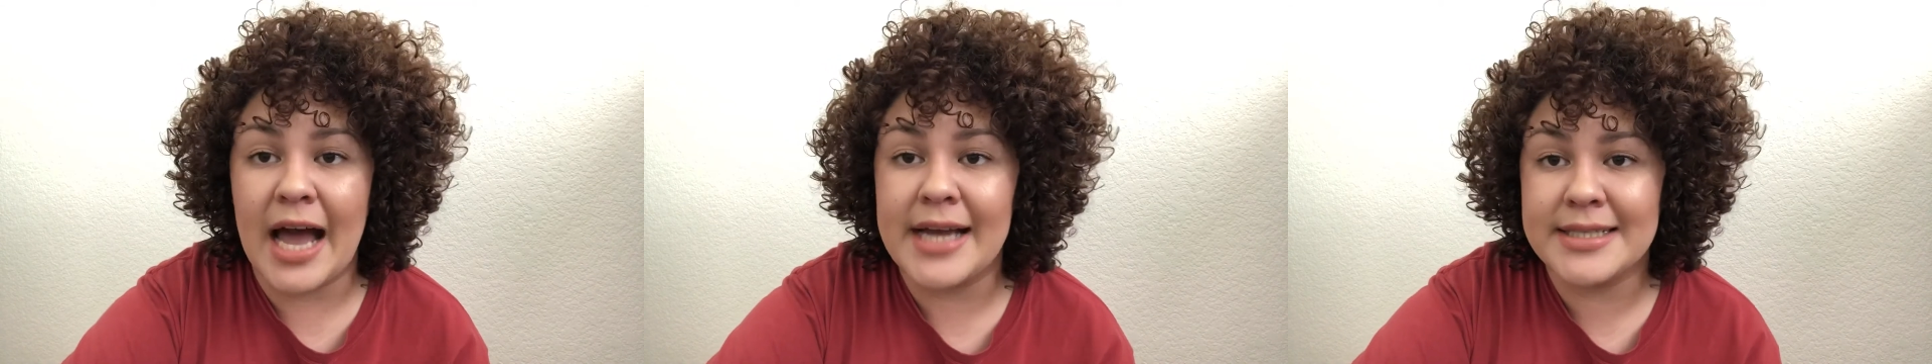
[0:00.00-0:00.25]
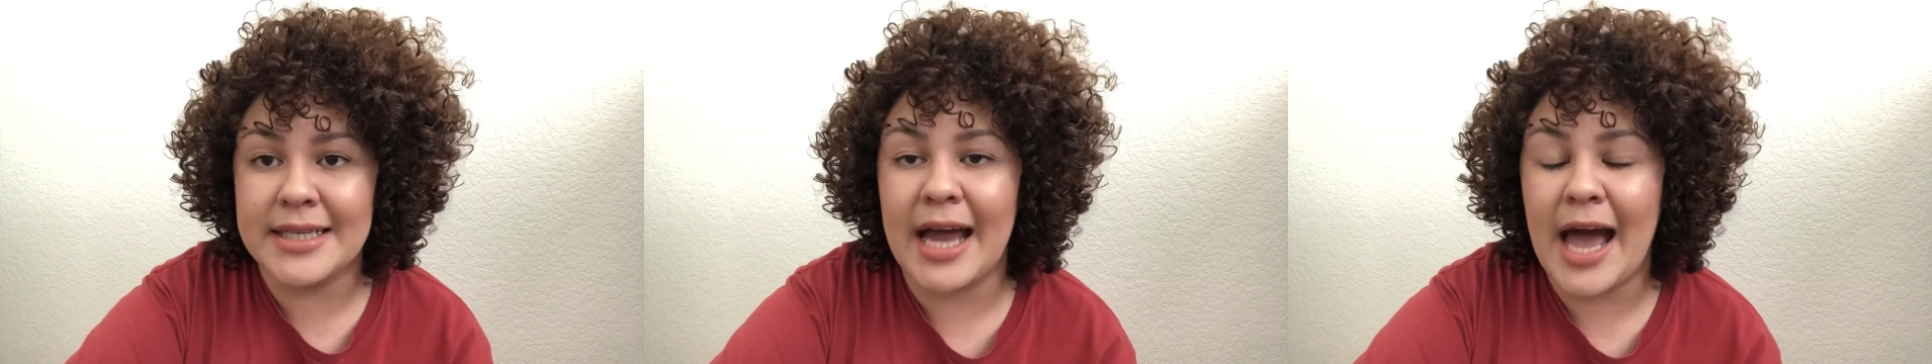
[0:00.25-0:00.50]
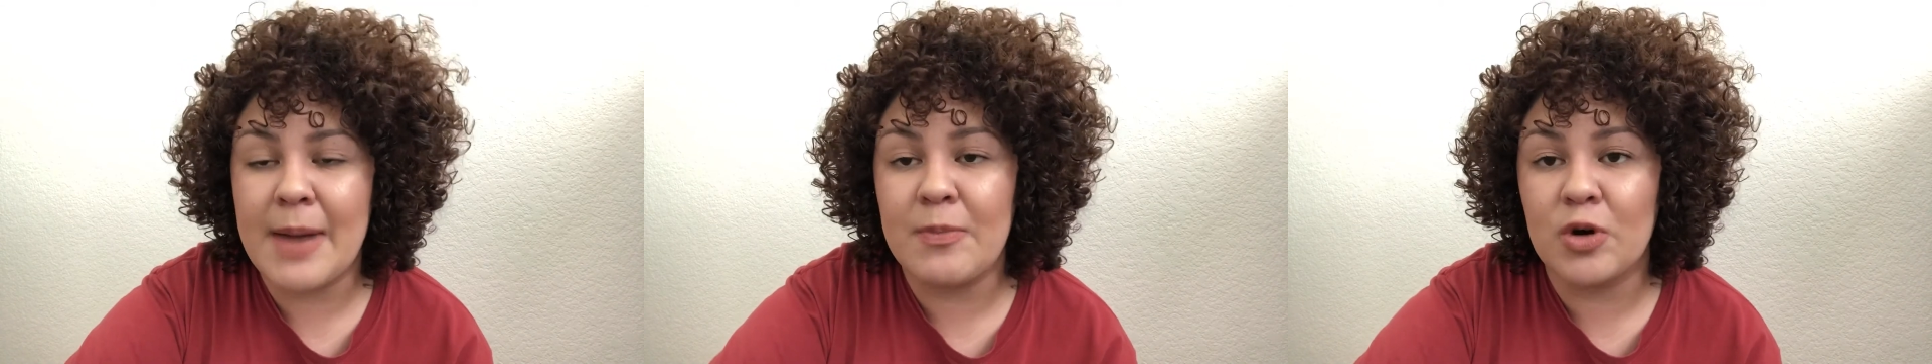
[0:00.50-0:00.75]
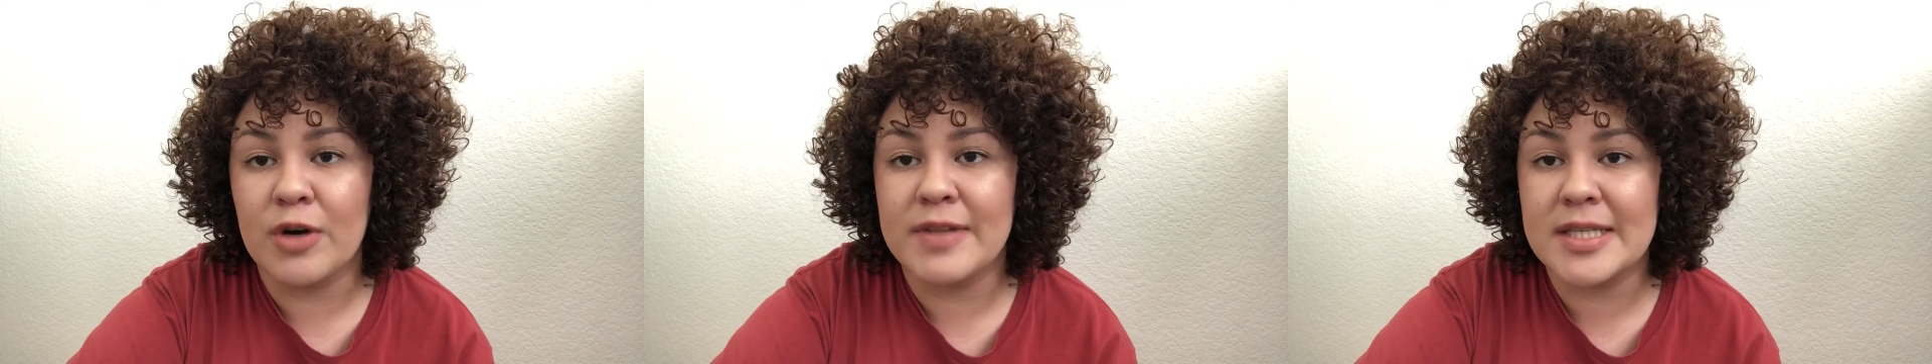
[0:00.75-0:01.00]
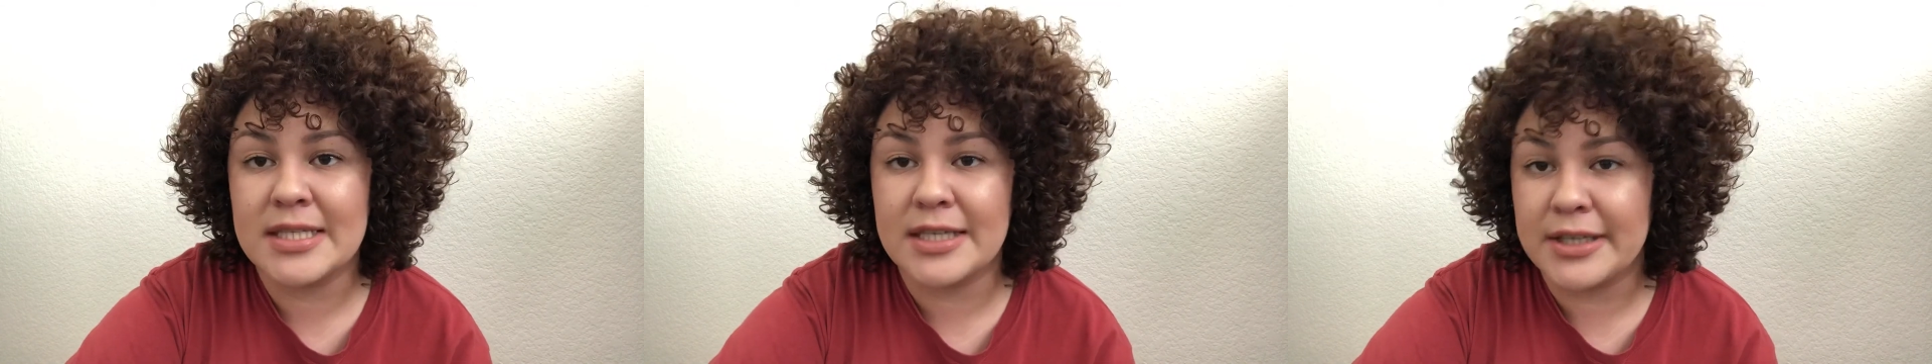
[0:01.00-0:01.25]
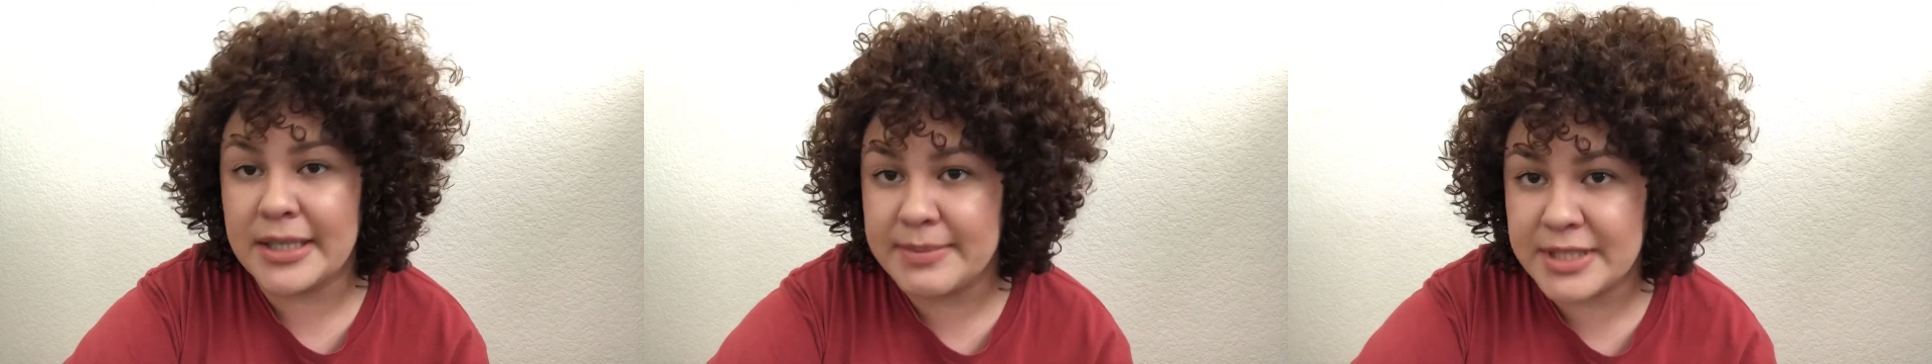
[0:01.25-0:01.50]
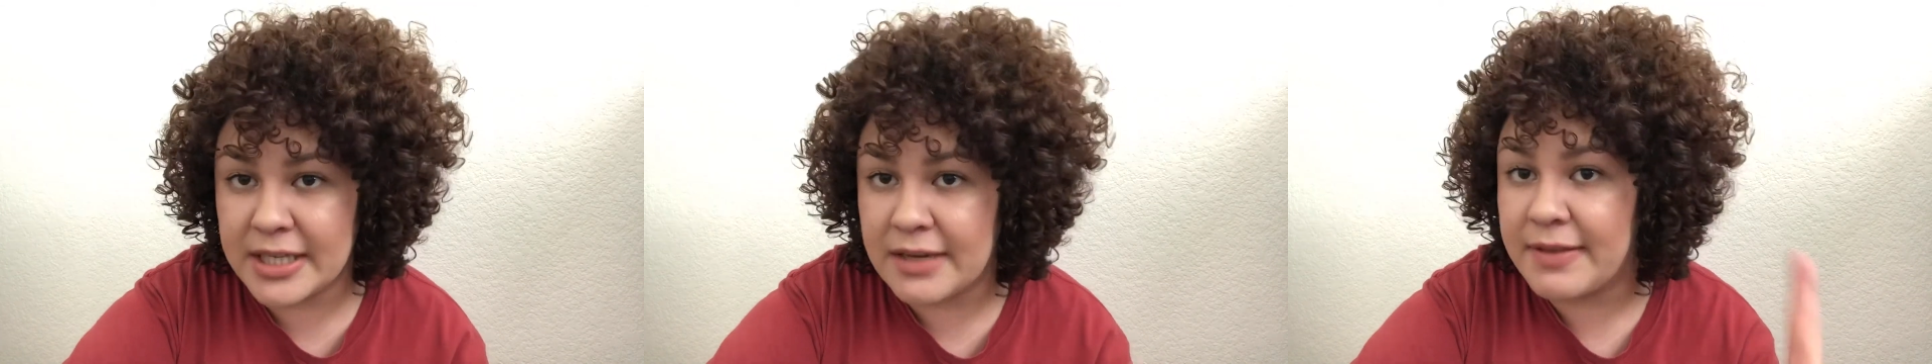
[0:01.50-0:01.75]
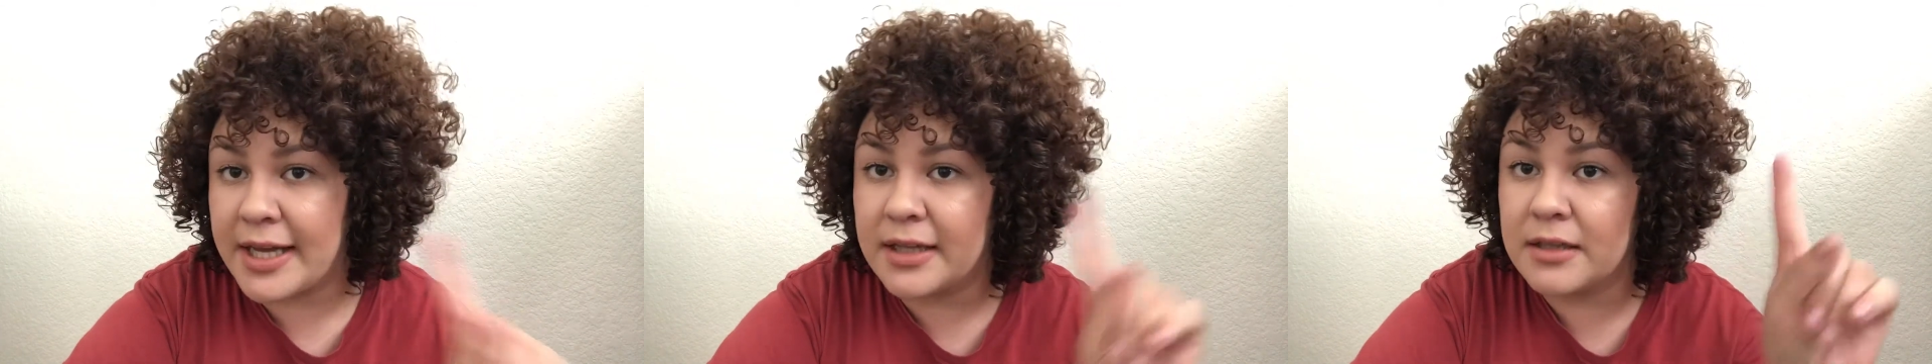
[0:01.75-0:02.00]
I did add more of the serum to give
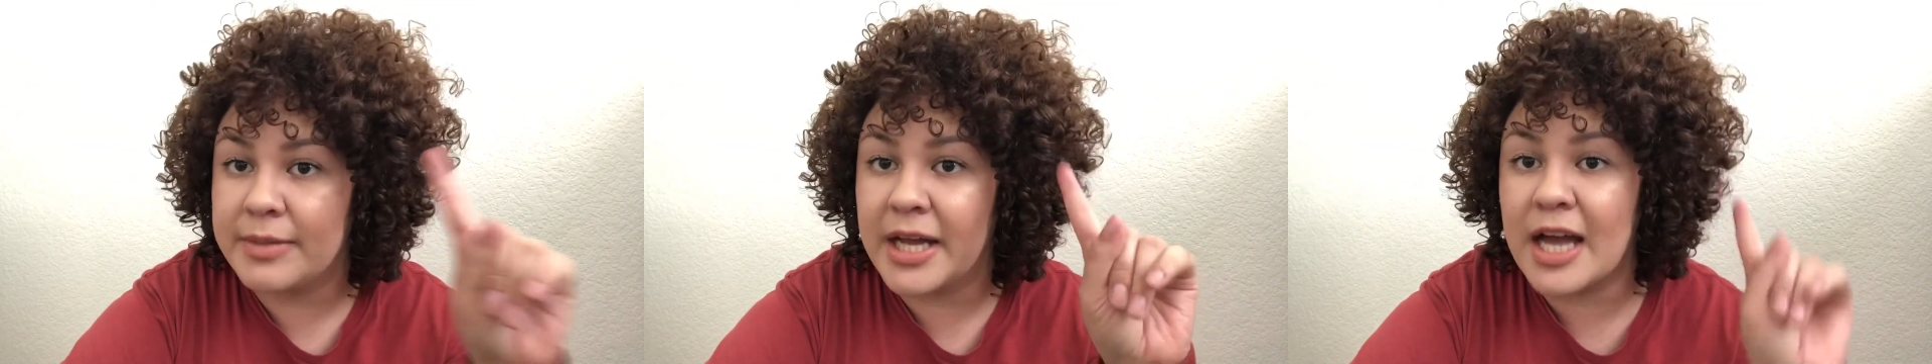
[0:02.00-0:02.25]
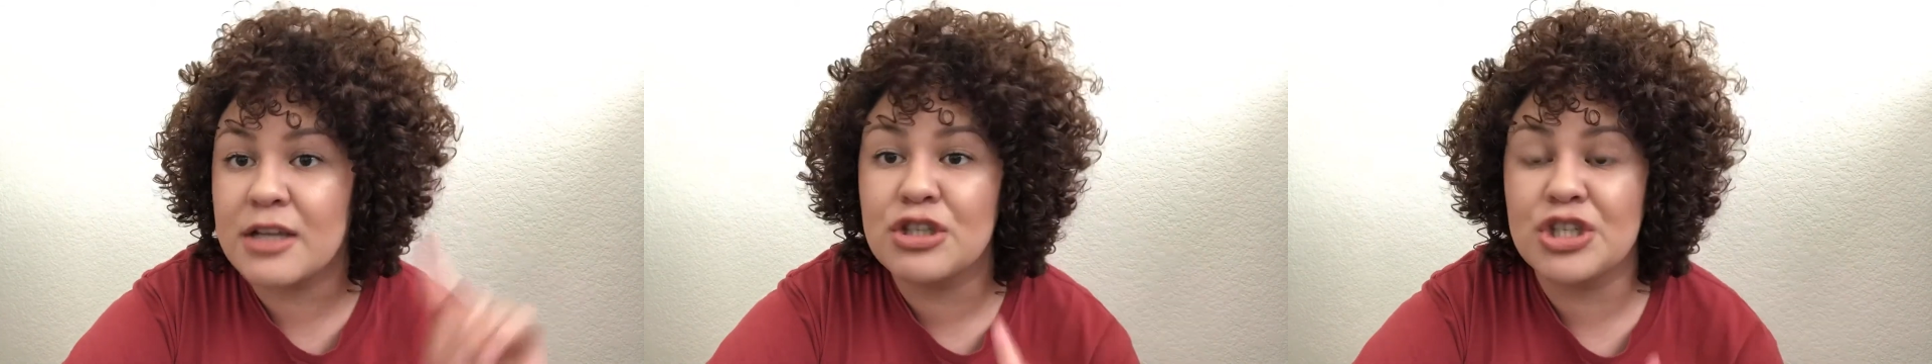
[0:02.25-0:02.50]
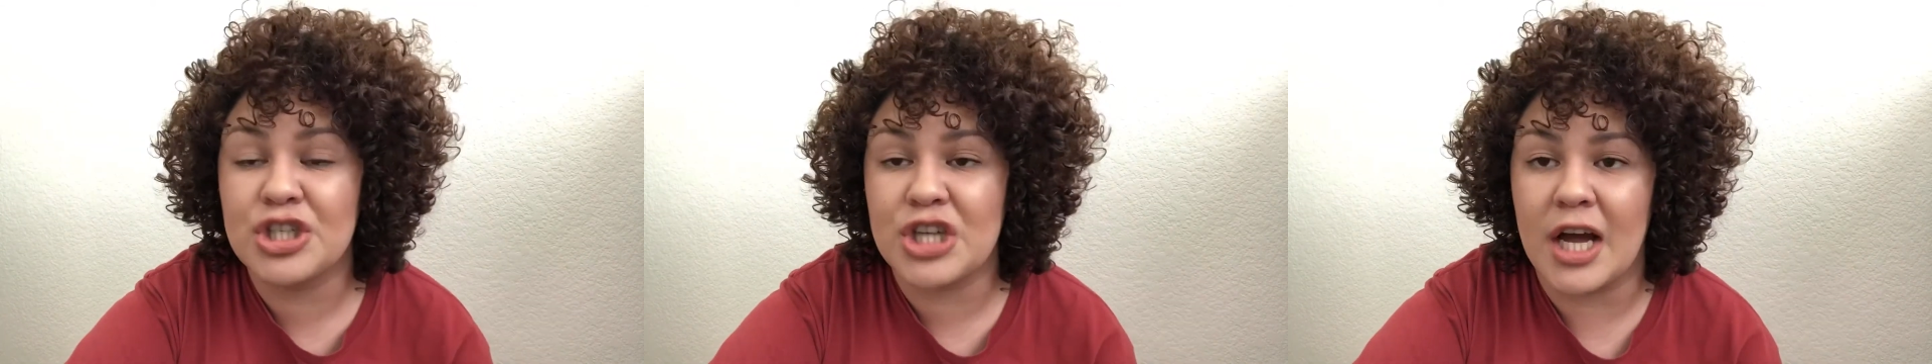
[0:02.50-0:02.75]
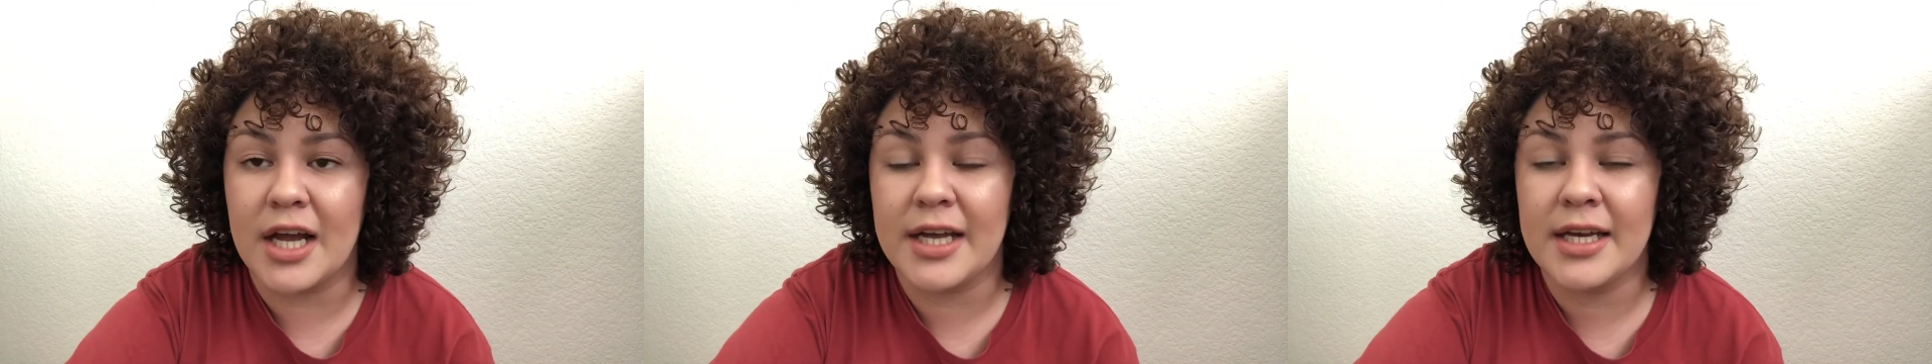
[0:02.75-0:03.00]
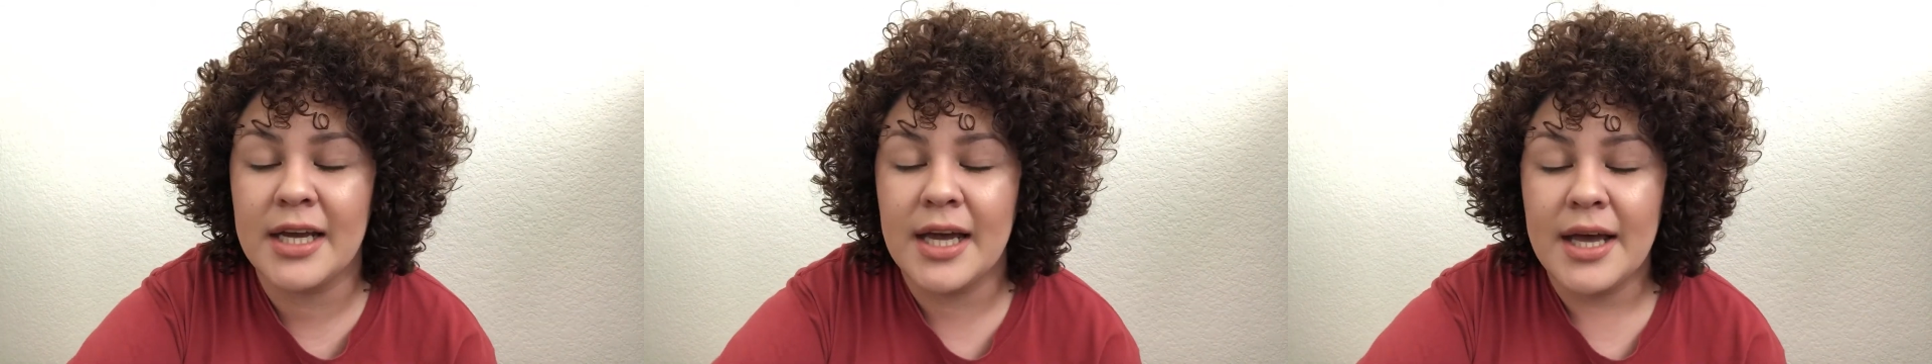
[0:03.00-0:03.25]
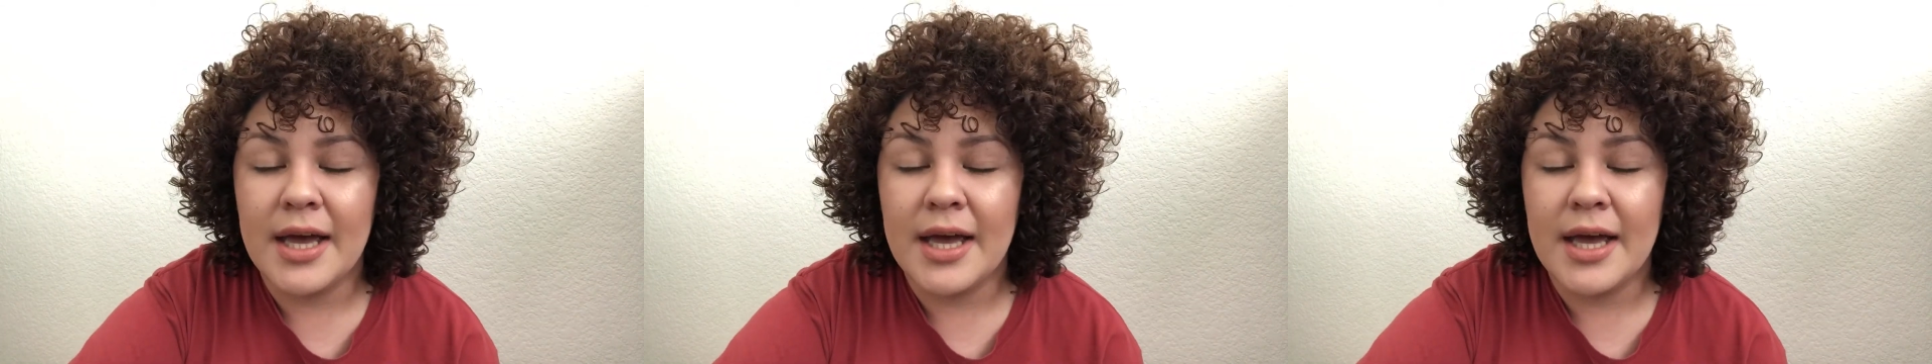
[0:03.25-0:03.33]
like a little bit extra shine.